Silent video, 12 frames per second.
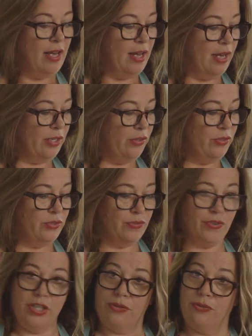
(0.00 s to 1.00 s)
I use
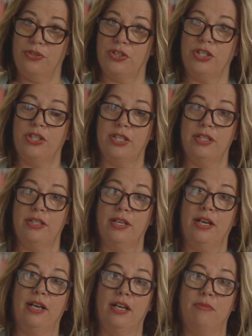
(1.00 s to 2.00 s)
fresh root ginger,
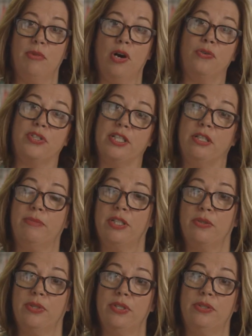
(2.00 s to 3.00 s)
whole cinnamon
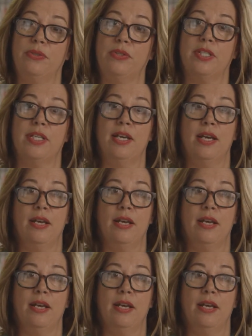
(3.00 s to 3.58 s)
quills,